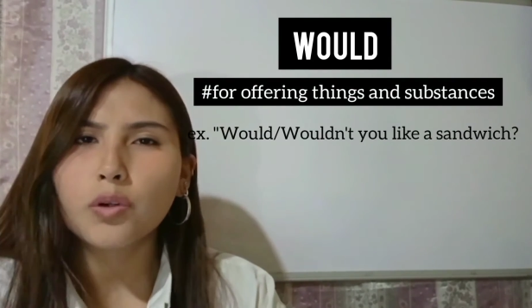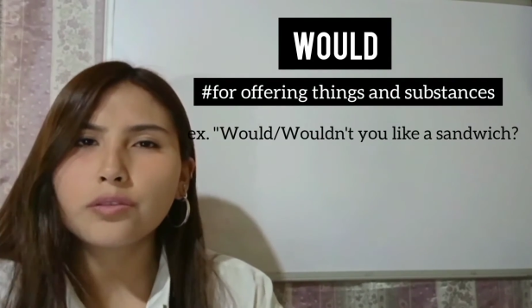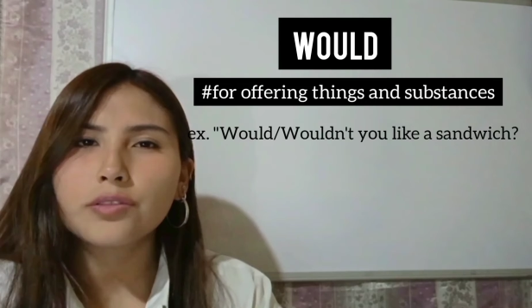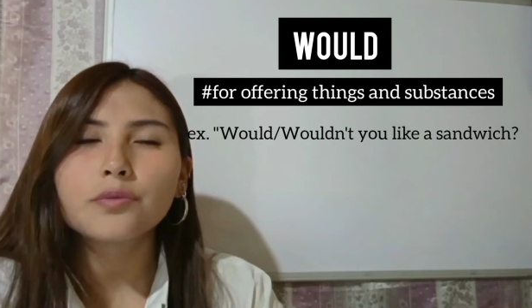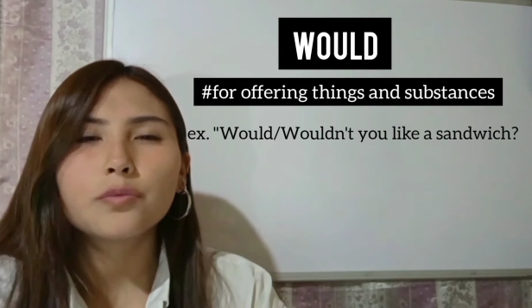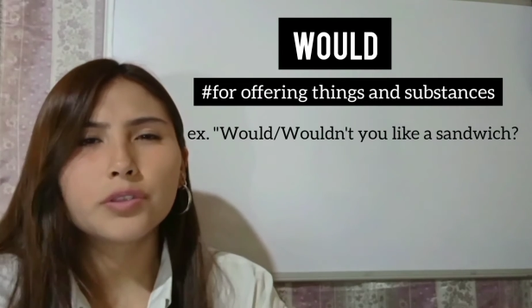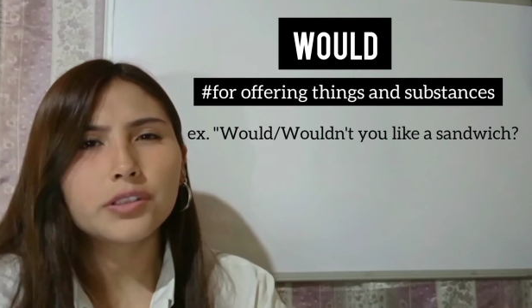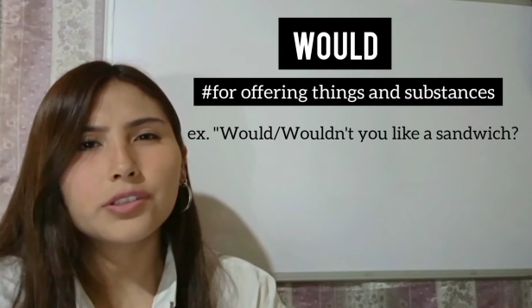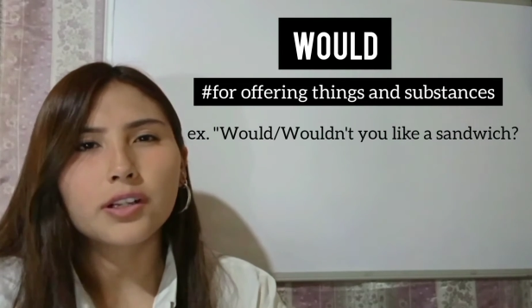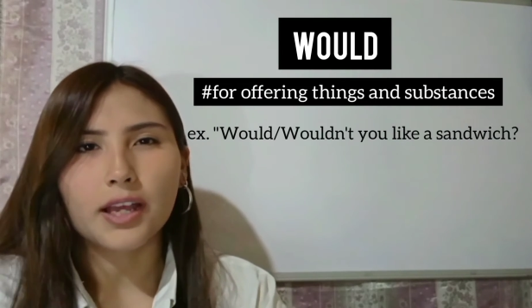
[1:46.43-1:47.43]

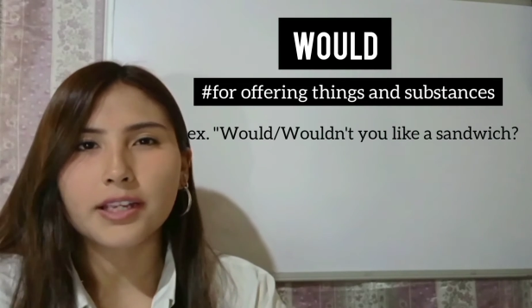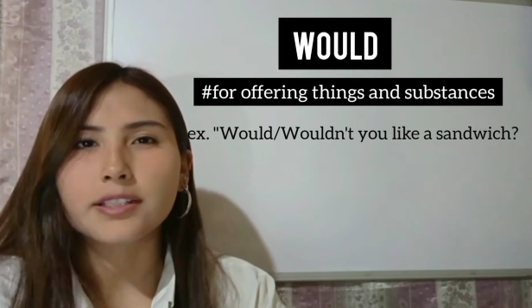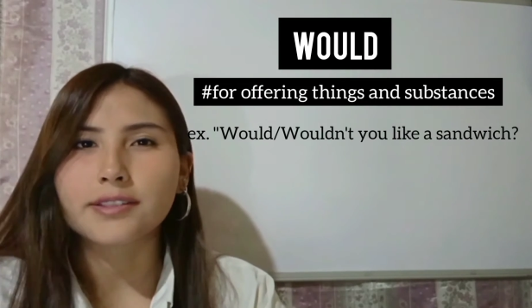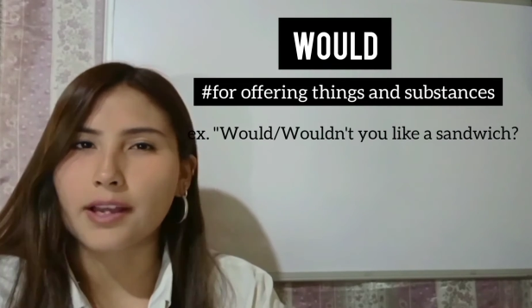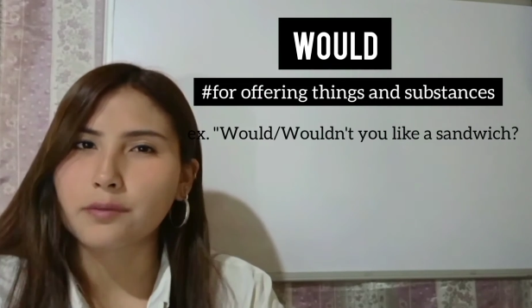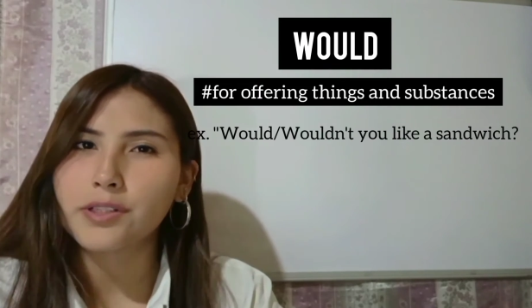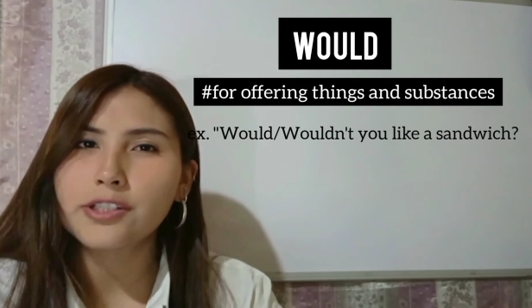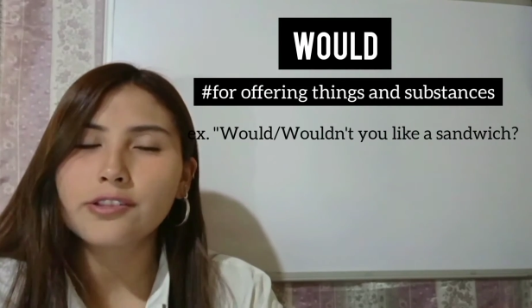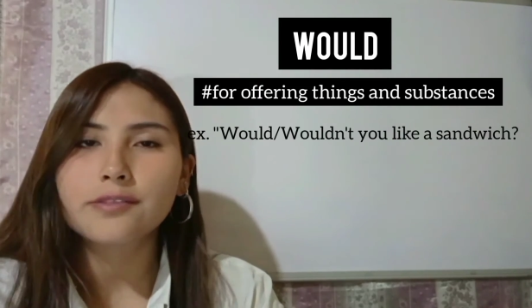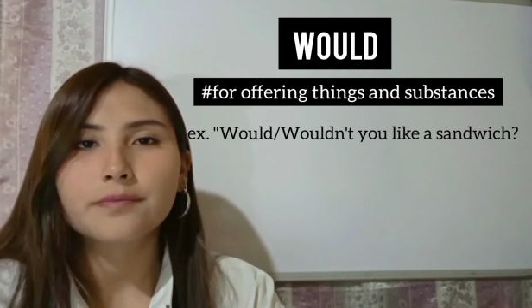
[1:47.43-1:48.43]
wouldn't you like a
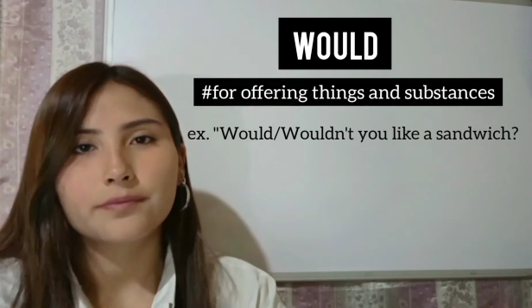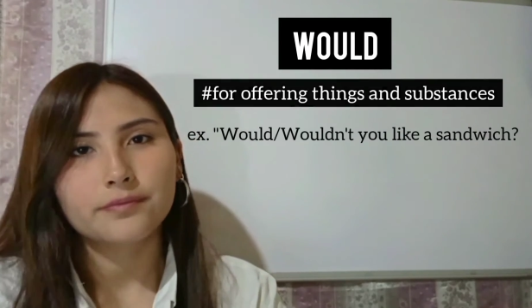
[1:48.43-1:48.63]
sandwich?